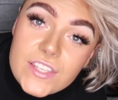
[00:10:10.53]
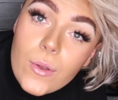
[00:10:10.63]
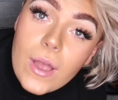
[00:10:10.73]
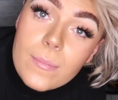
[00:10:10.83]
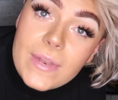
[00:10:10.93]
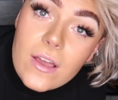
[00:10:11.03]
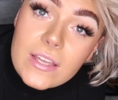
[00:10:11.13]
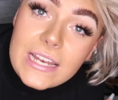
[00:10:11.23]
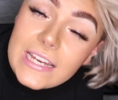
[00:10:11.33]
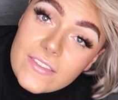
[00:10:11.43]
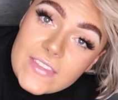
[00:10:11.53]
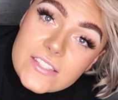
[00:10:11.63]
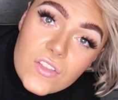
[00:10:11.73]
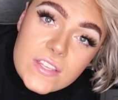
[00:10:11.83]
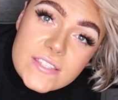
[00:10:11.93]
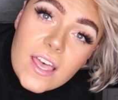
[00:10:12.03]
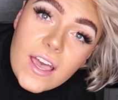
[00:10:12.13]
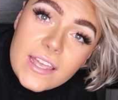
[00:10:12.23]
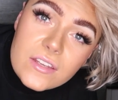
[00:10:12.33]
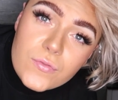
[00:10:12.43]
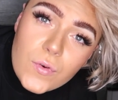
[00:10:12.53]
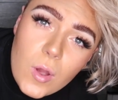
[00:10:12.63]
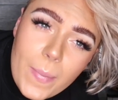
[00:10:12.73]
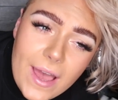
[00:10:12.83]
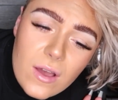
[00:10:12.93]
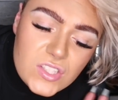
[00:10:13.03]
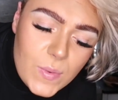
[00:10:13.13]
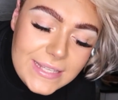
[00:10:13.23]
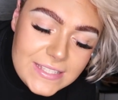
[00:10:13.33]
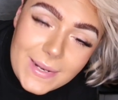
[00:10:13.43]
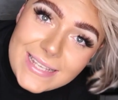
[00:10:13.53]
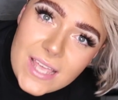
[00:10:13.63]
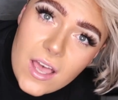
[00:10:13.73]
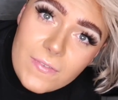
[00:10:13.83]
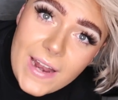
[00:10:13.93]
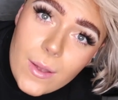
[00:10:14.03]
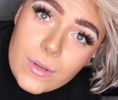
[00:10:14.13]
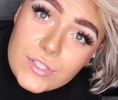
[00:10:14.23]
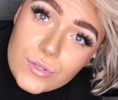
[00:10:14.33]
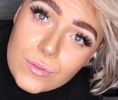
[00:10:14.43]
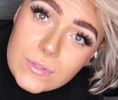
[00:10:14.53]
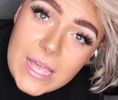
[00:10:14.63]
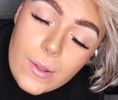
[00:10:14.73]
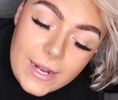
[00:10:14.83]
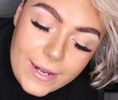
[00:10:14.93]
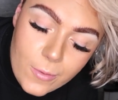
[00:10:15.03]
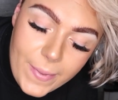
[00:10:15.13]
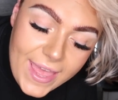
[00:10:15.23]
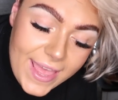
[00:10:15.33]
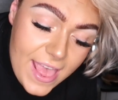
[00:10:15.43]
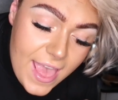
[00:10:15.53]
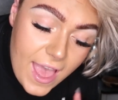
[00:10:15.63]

So I'm now gonna leave these on the side for about 20 minutes, half an hour to cool down a little bit.